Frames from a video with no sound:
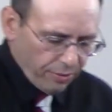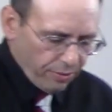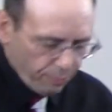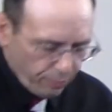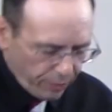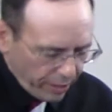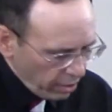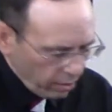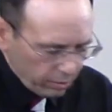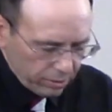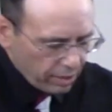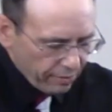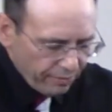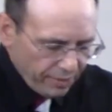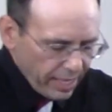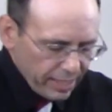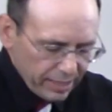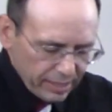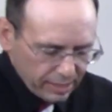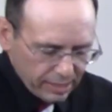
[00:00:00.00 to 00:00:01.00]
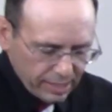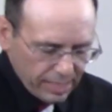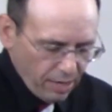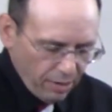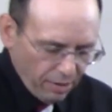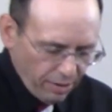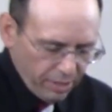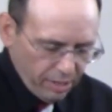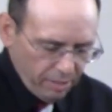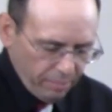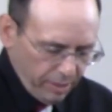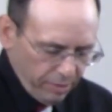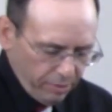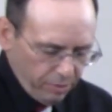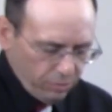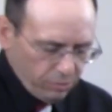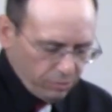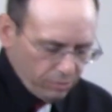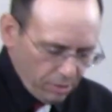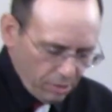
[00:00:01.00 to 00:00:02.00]
we don't give anything to that argument.
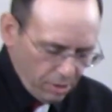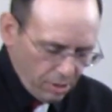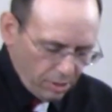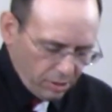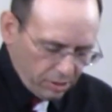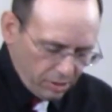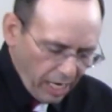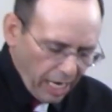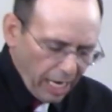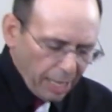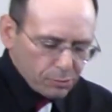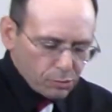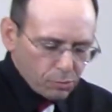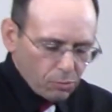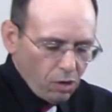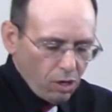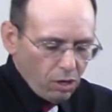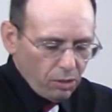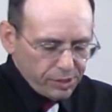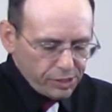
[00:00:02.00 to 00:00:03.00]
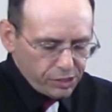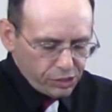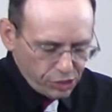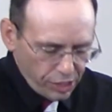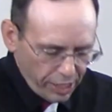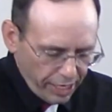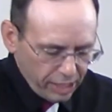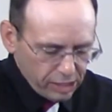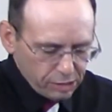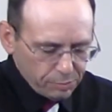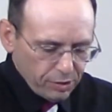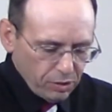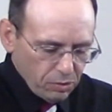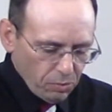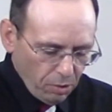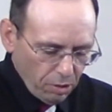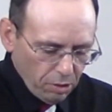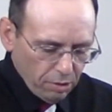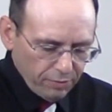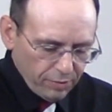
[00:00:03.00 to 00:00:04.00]
Times will always change, but the
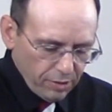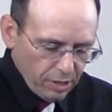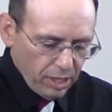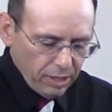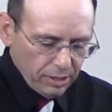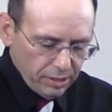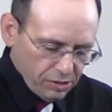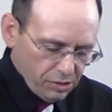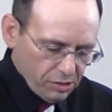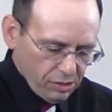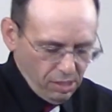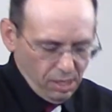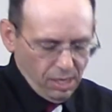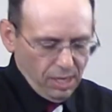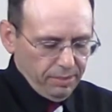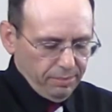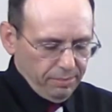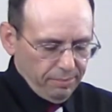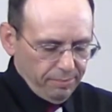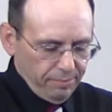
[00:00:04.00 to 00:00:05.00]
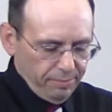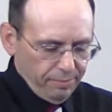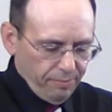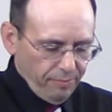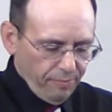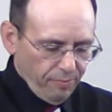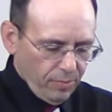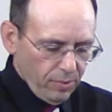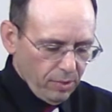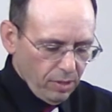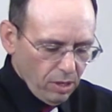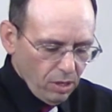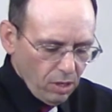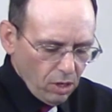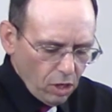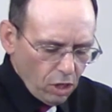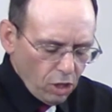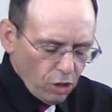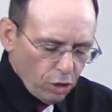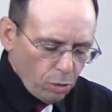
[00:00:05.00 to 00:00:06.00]
Word of God does not.
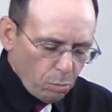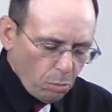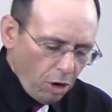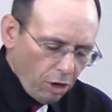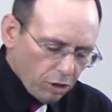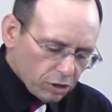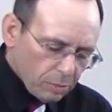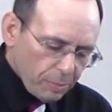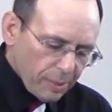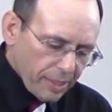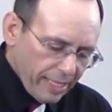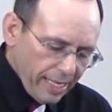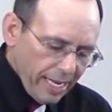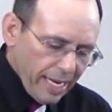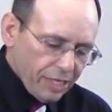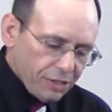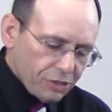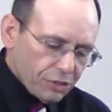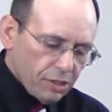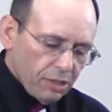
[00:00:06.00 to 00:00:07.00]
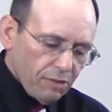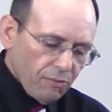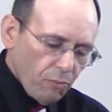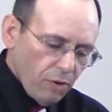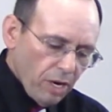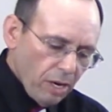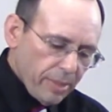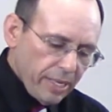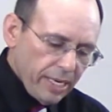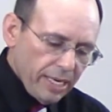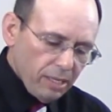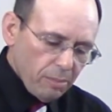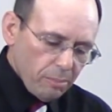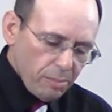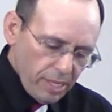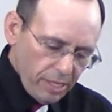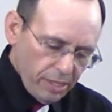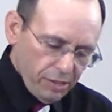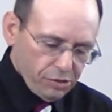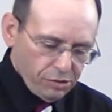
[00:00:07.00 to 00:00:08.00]
The multiplication of women in the
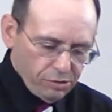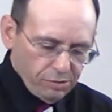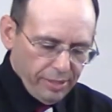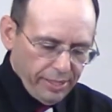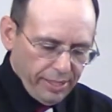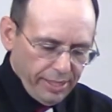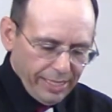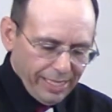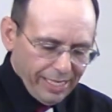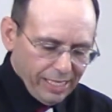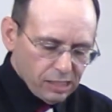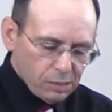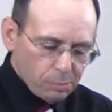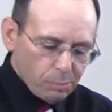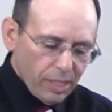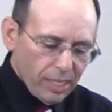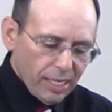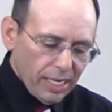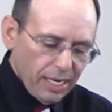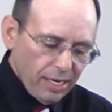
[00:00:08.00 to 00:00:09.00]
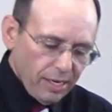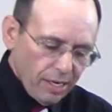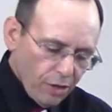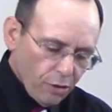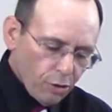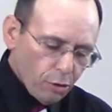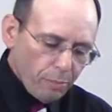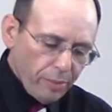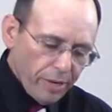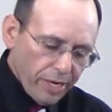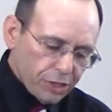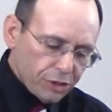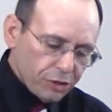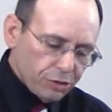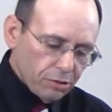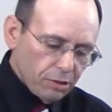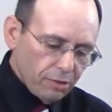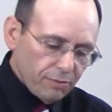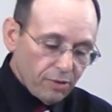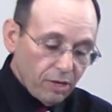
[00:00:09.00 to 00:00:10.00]
ministry is but another
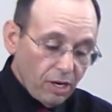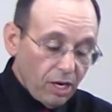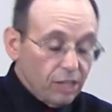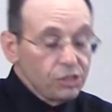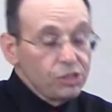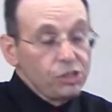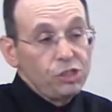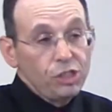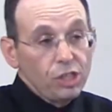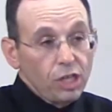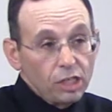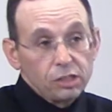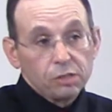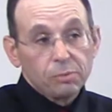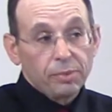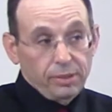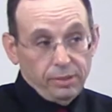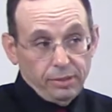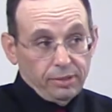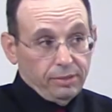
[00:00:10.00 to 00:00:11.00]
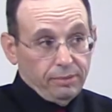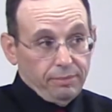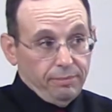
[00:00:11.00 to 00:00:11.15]
picture of God's judgment